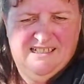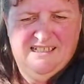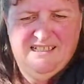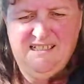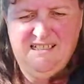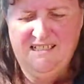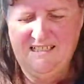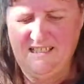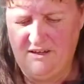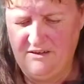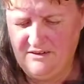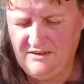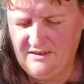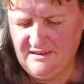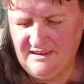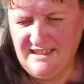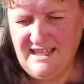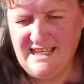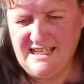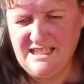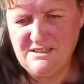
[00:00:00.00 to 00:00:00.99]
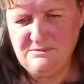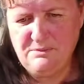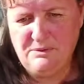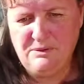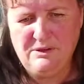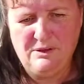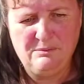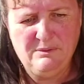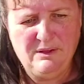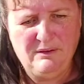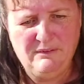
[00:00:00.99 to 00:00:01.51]
So next, what
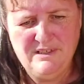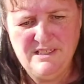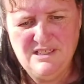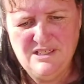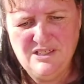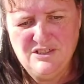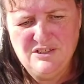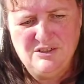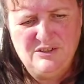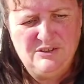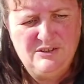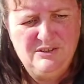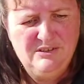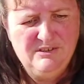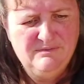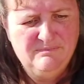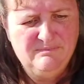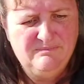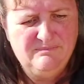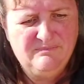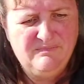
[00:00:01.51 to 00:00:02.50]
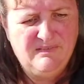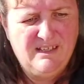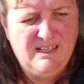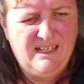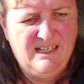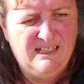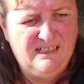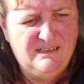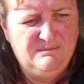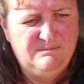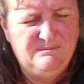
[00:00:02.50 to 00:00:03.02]
I'm going to do,
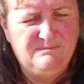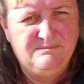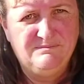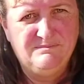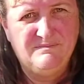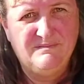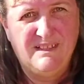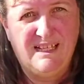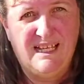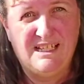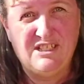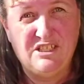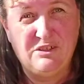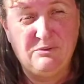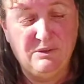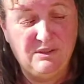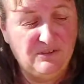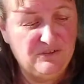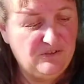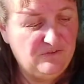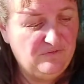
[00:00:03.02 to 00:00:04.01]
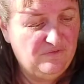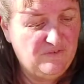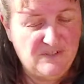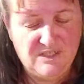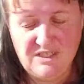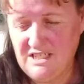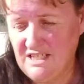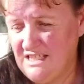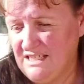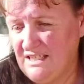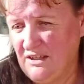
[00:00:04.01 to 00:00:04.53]
actually what I'll do first
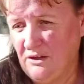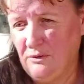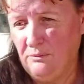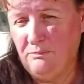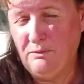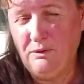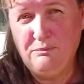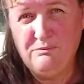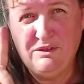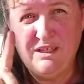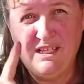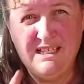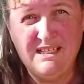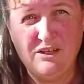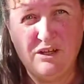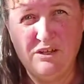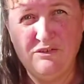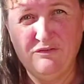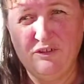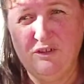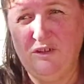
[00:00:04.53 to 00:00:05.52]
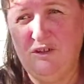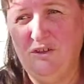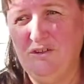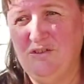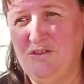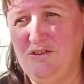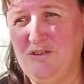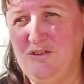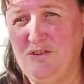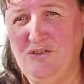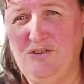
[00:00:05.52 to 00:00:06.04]
is I'll put these over
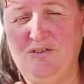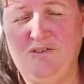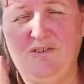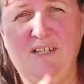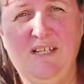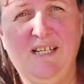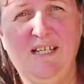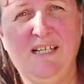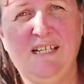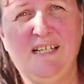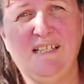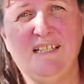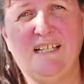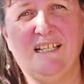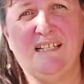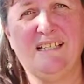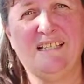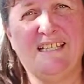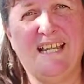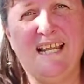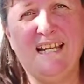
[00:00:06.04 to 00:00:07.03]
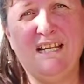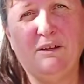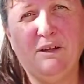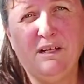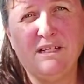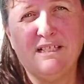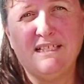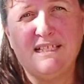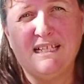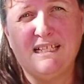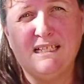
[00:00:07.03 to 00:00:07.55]
onto the little stand I'm going to
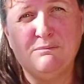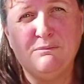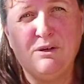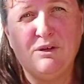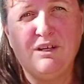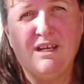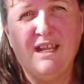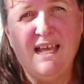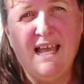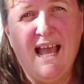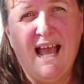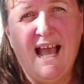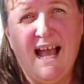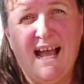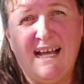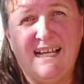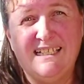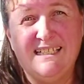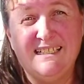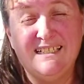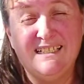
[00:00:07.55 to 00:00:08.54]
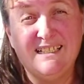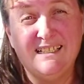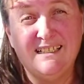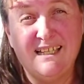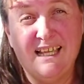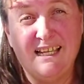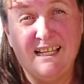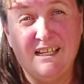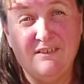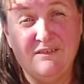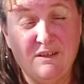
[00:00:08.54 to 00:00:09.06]
stick them on, and then
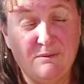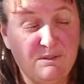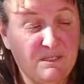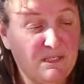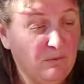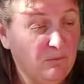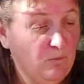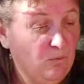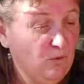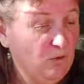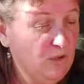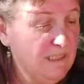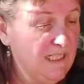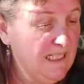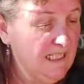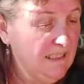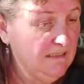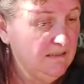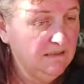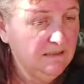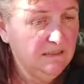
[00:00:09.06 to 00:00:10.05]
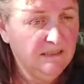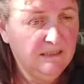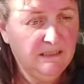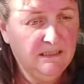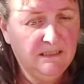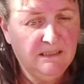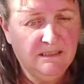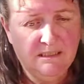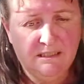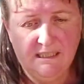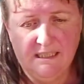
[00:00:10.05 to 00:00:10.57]
give them some water,
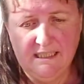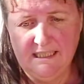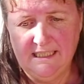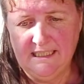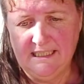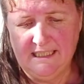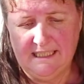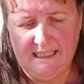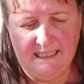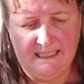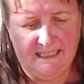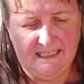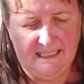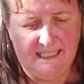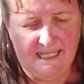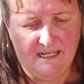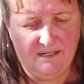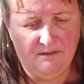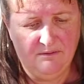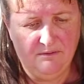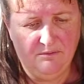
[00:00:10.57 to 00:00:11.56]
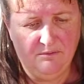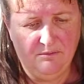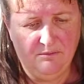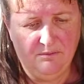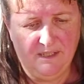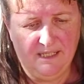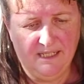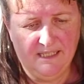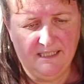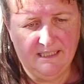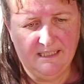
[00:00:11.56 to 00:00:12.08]
and then we
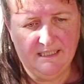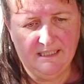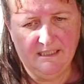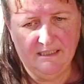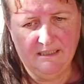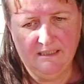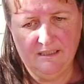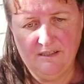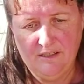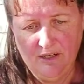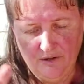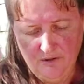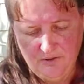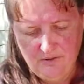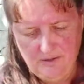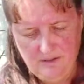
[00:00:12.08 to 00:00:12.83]
can, no,